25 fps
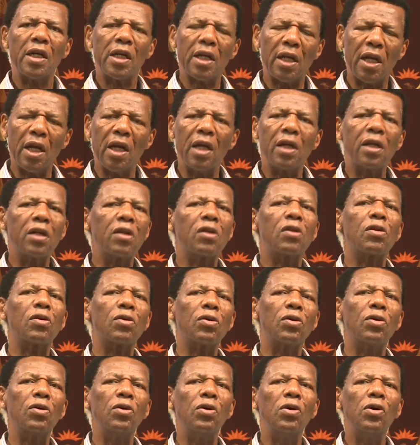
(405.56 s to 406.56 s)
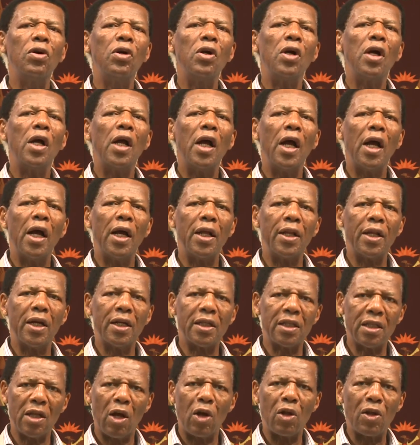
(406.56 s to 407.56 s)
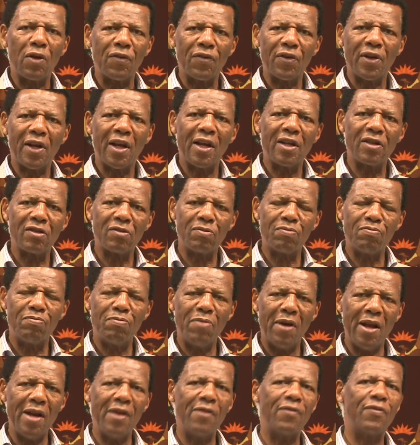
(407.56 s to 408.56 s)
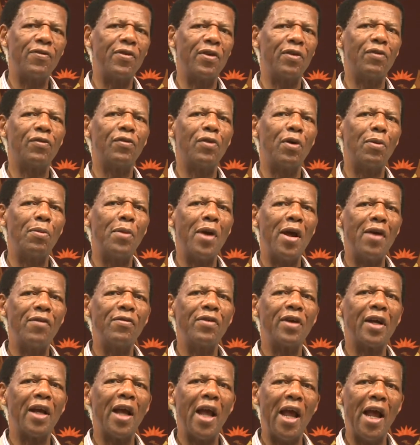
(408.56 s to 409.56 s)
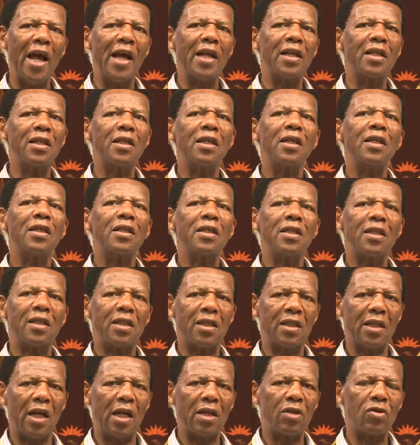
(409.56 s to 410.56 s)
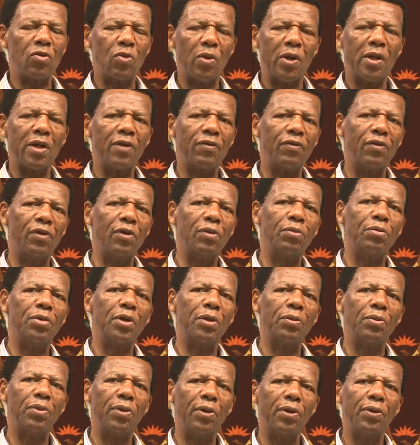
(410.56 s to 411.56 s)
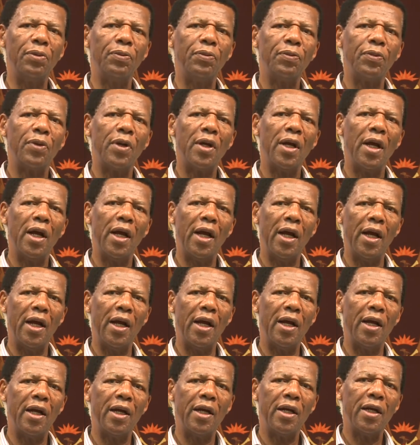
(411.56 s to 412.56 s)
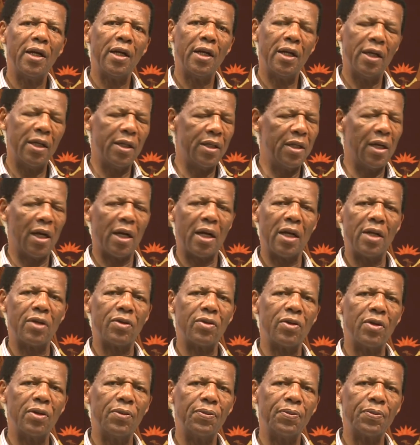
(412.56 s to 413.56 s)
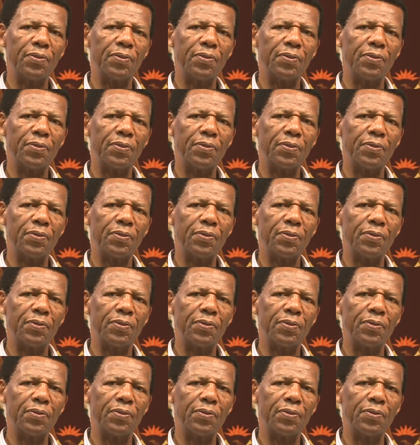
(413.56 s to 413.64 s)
carry through, and that South Africans benefit from having had such wonderful people in their country.